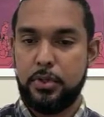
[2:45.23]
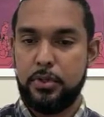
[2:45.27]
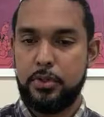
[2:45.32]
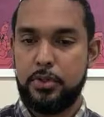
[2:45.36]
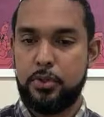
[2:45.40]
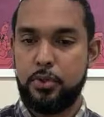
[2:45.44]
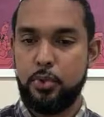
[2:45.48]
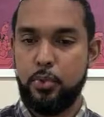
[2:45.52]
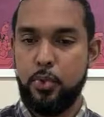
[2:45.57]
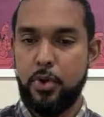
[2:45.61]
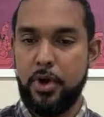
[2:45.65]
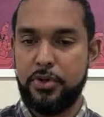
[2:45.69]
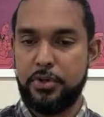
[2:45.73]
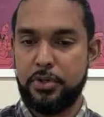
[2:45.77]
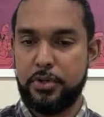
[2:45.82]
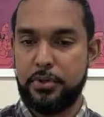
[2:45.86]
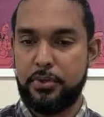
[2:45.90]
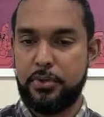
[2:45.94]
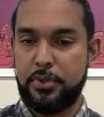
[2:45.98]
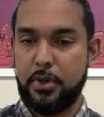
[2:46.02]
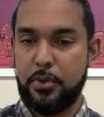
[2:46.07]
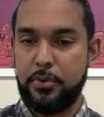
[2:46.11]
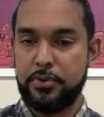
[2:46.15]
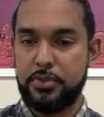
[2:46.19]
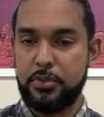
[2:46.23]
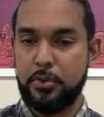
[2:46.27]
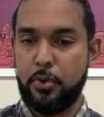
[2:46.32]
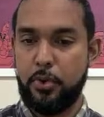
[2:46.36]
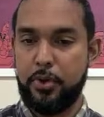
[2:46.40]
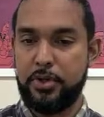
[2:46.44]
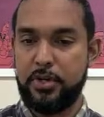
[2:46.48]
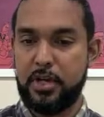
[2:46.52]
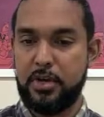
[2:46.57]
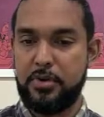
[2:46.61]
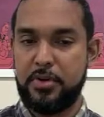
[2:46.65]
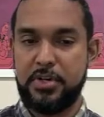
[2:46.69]
200,000
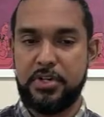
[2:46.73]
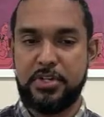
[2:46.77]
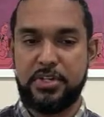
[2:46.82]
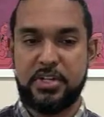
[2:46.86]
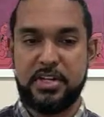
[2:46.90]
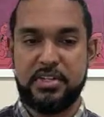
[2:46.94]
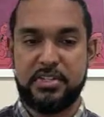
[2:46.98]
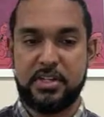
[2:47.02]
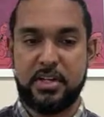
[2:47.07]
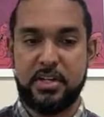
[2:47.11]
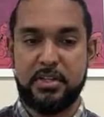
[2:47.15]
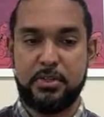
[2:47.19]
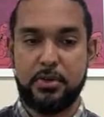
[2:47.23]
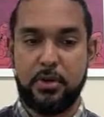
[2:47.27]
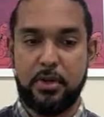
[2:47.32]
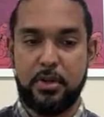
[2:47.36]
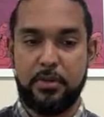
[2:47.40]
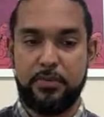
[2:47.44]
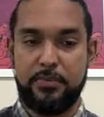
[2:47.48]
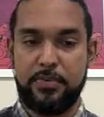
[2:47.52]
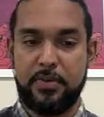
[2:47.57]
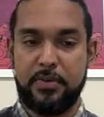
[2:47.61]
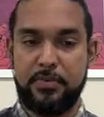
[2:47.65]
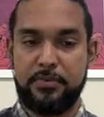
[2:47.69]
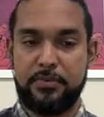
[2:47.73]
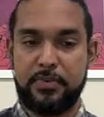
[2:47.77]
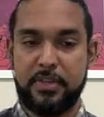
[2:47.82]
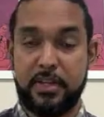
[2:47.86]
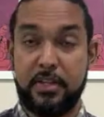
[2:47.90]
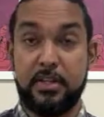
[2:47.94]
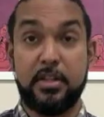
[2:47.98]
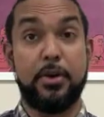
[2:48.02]
ordinary shares at $1.50.